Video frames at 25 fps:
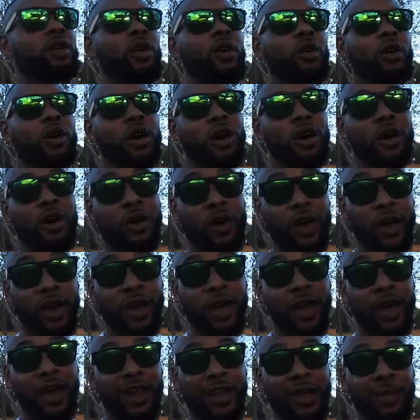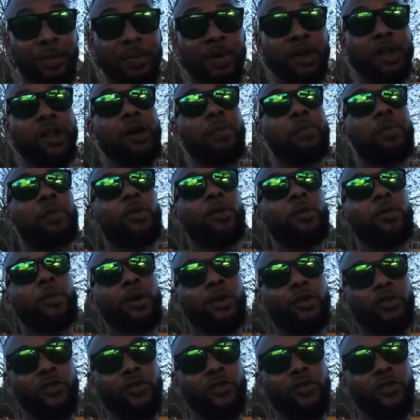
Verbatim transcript: gonna go ahead and pull up on my